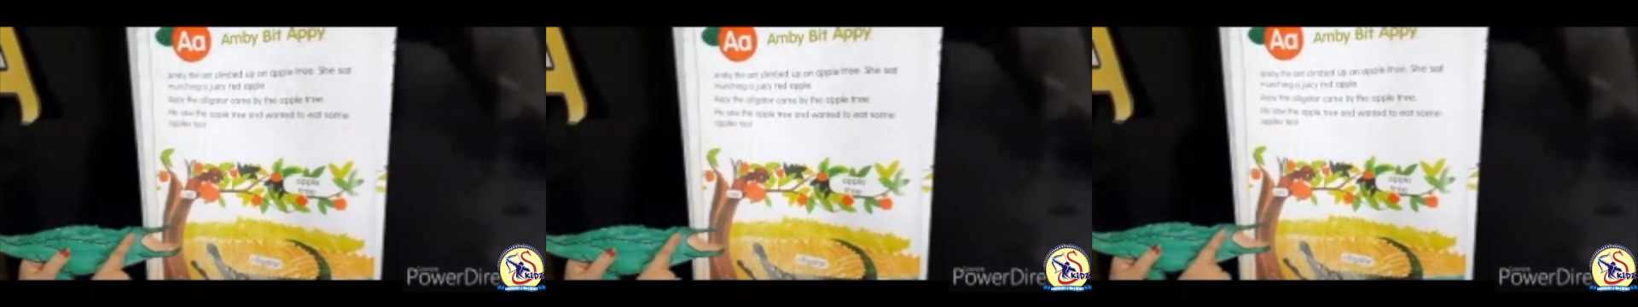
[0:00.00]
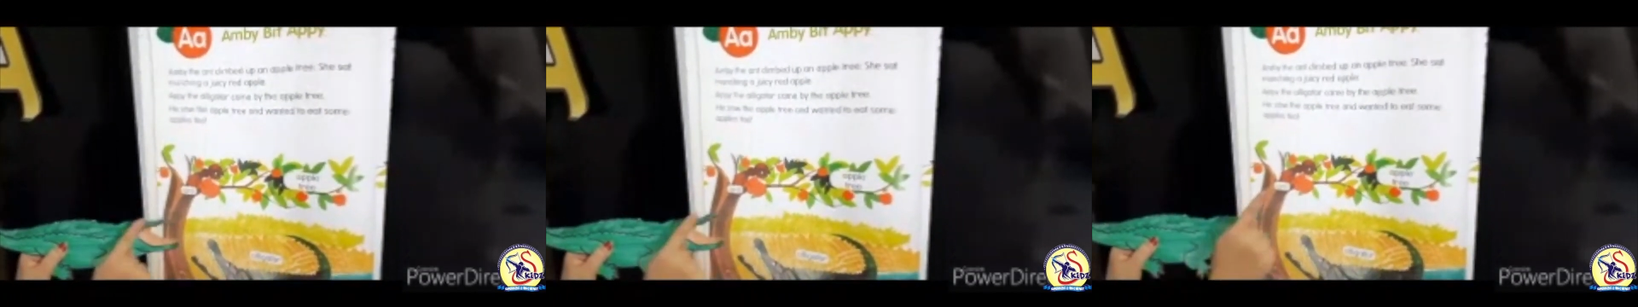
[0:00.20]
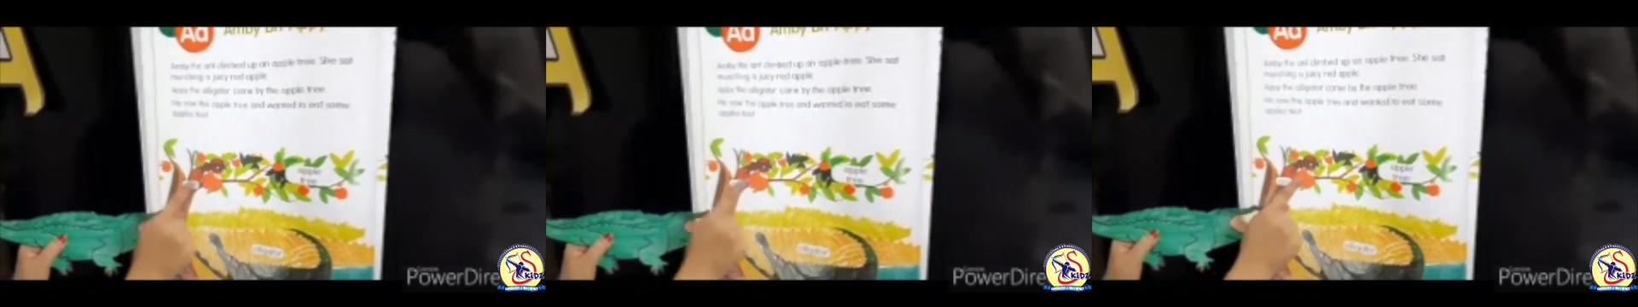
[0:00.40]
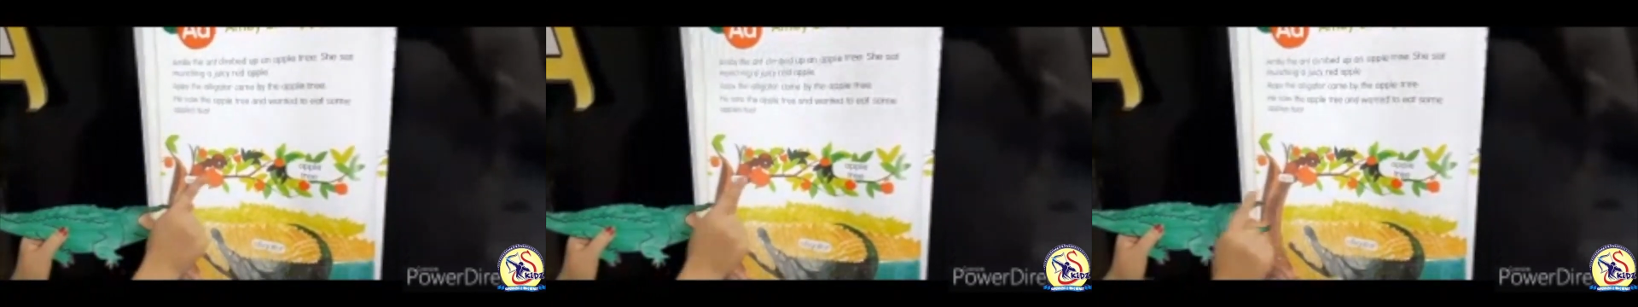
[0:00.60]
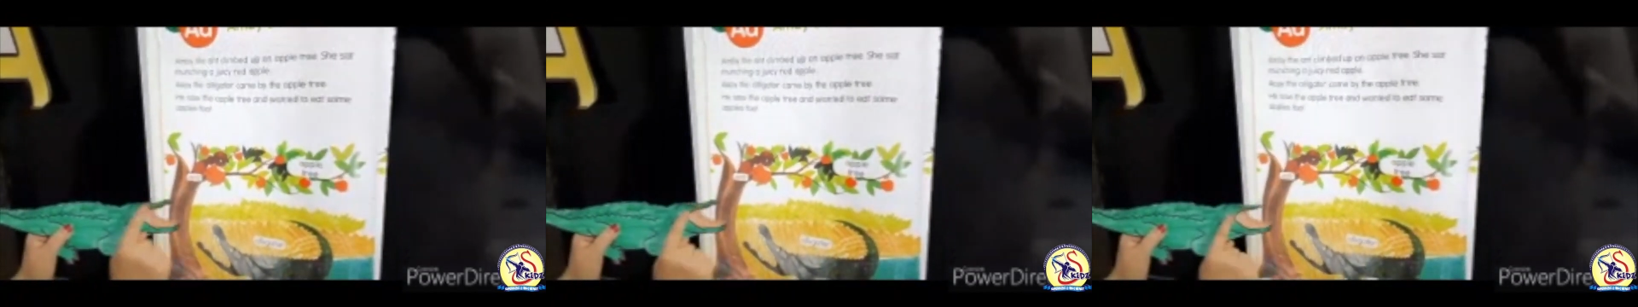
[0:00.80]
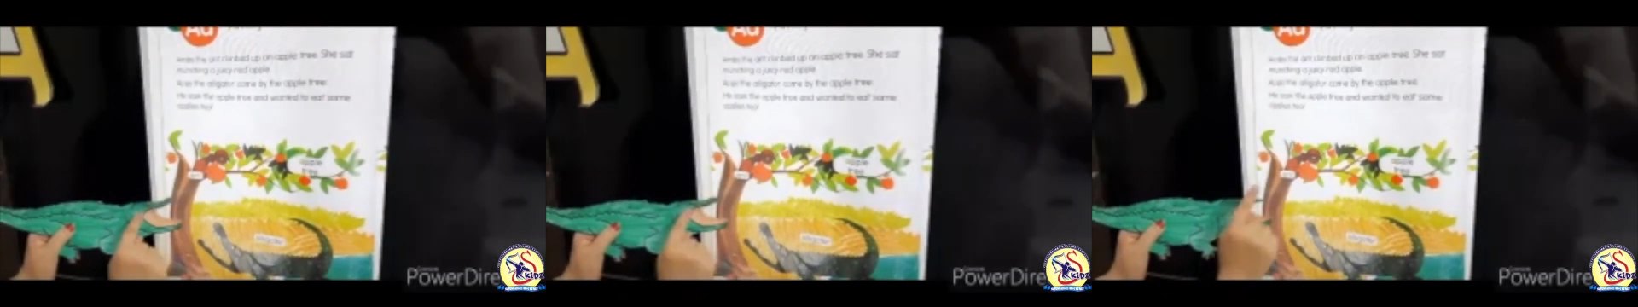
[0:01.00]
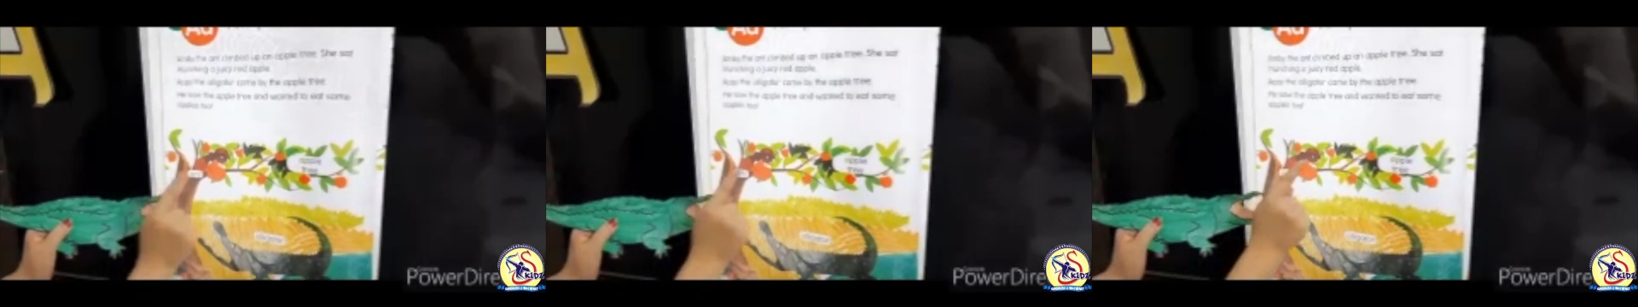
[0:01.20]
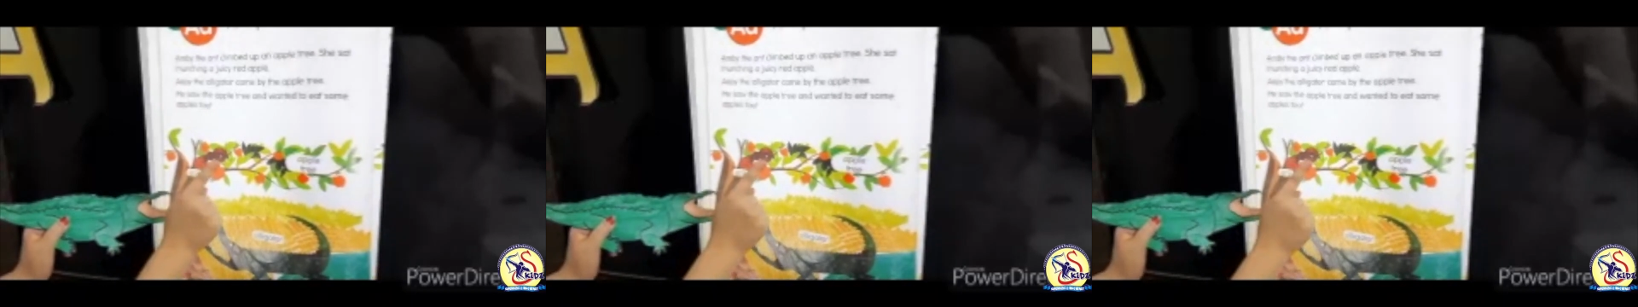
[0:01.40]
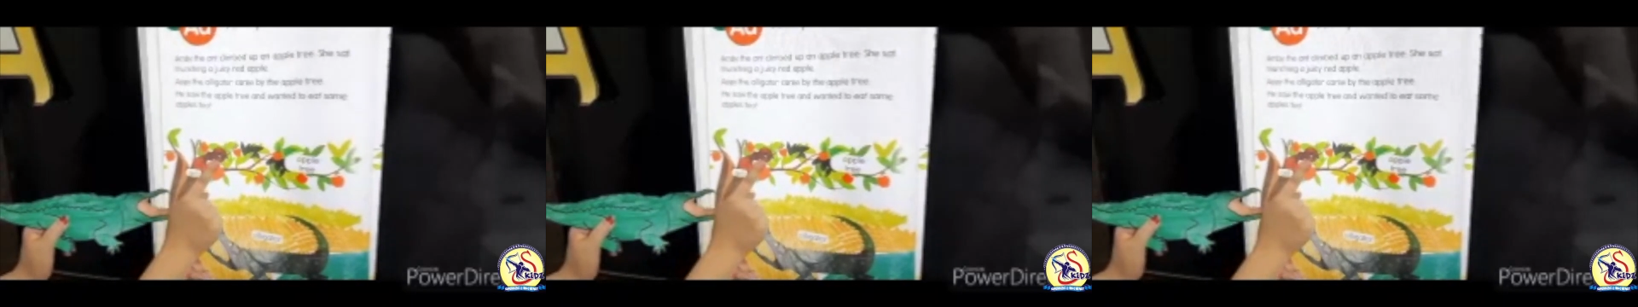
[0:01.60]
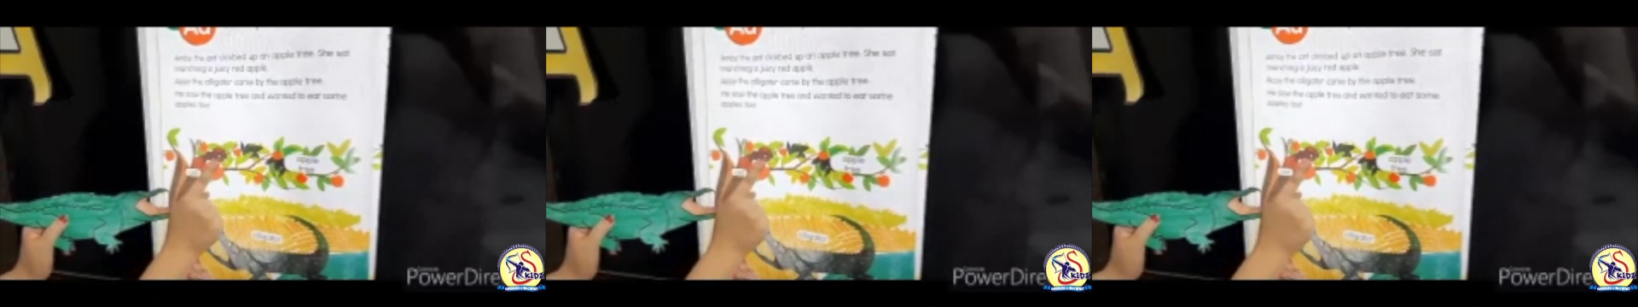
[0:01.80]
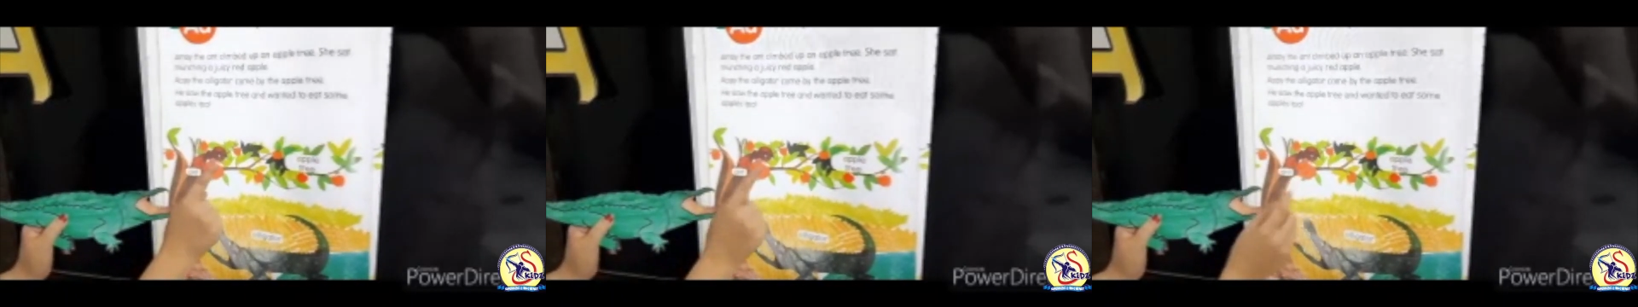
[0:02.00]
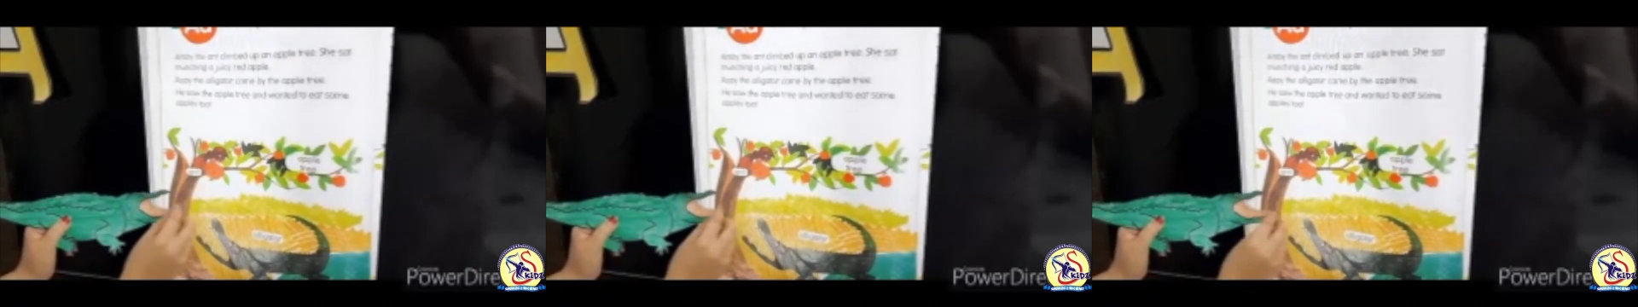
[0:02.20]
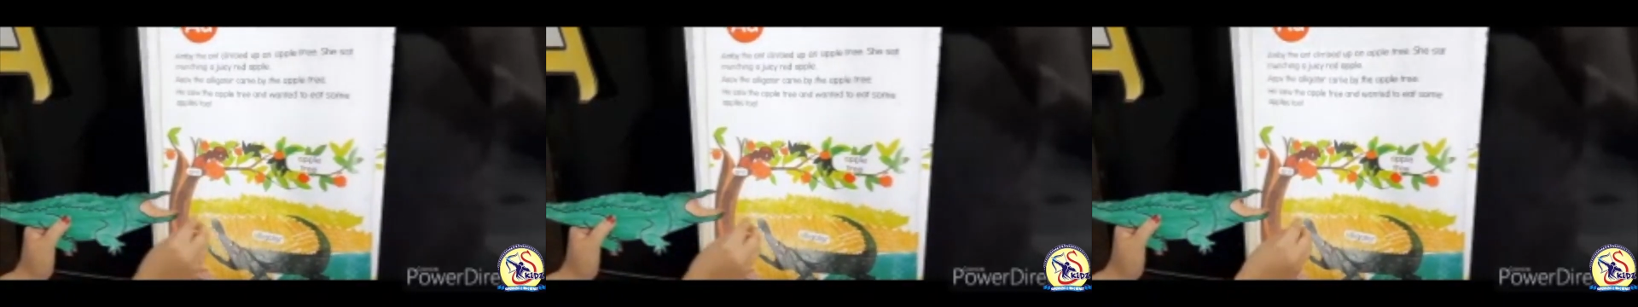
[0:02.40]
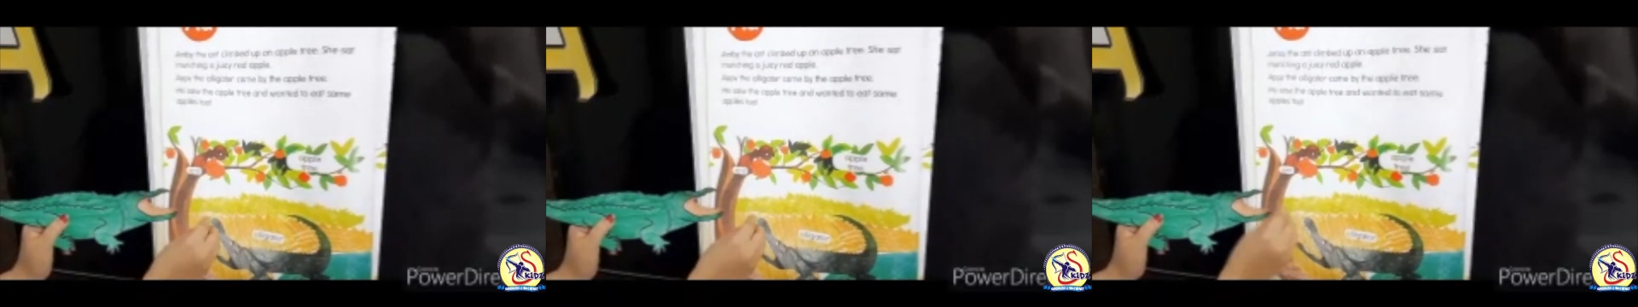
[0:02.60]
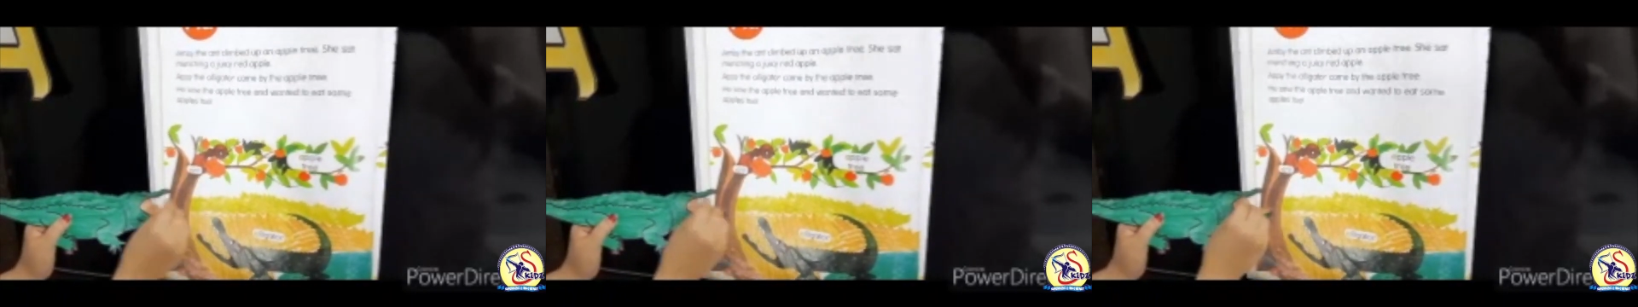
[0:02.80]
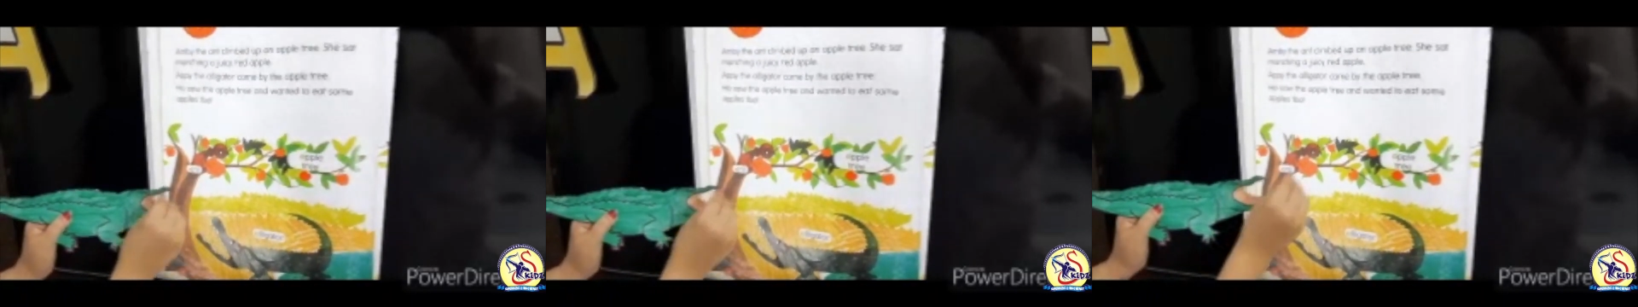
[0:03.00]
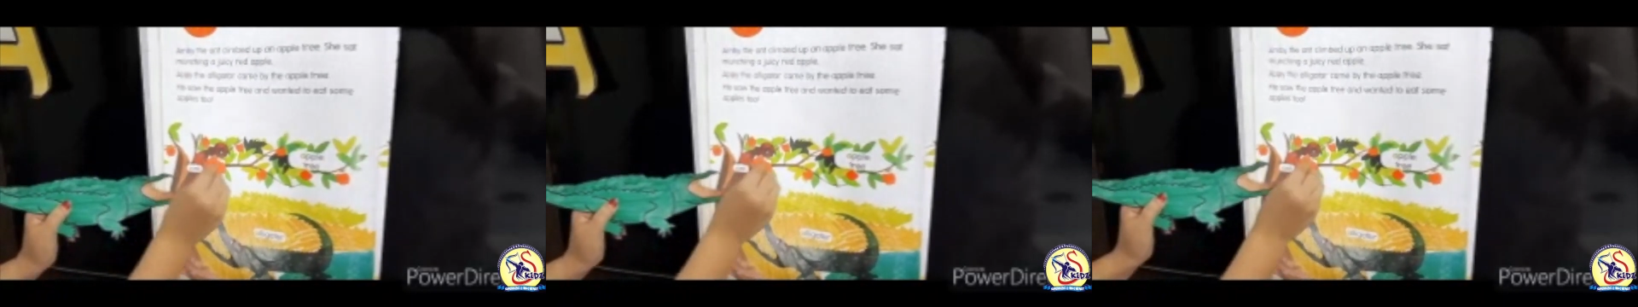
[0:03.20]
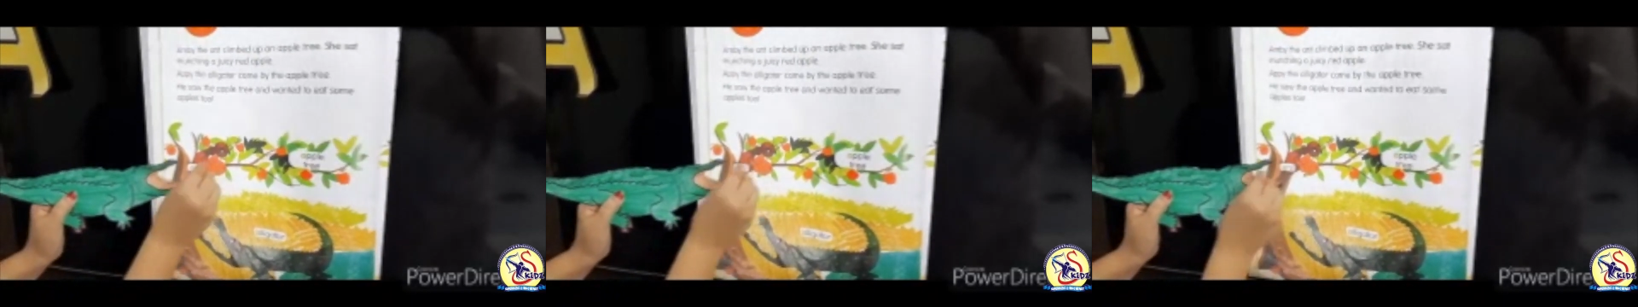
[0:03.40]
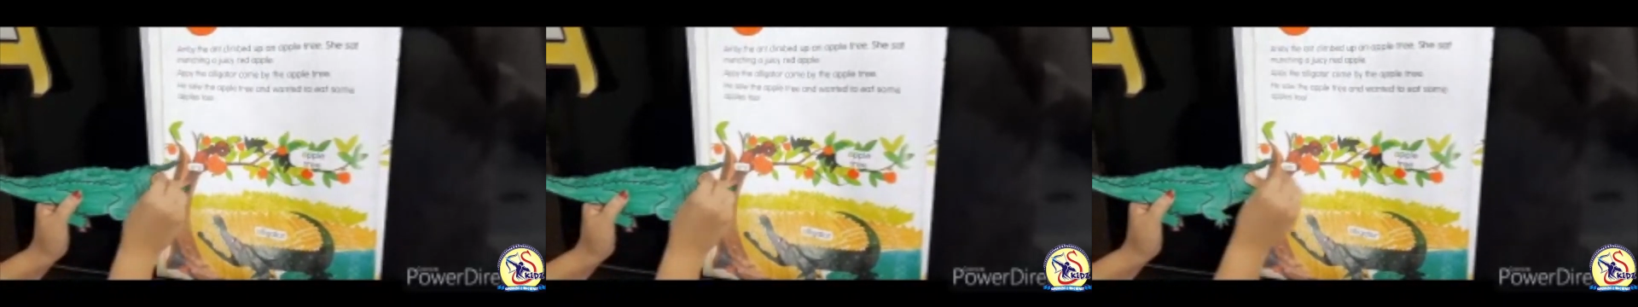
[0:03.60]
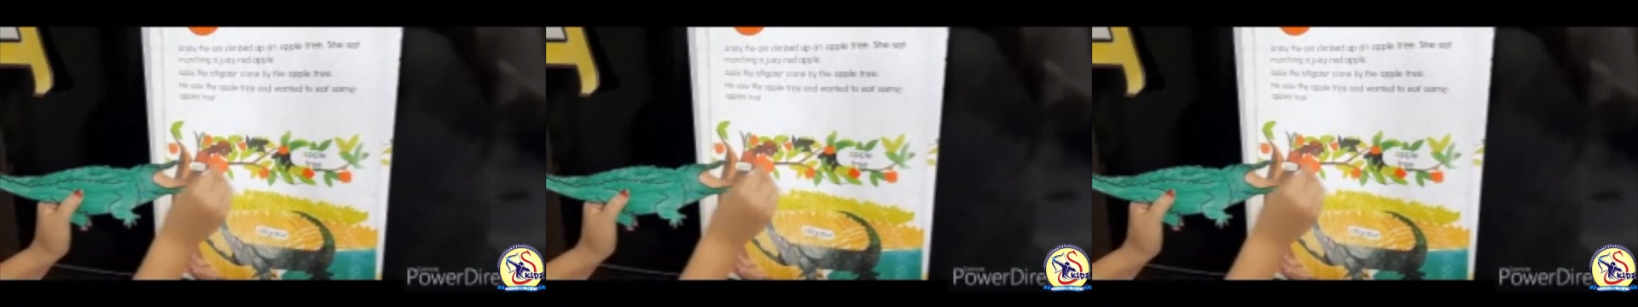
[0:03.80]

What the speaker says: (no speaker visible)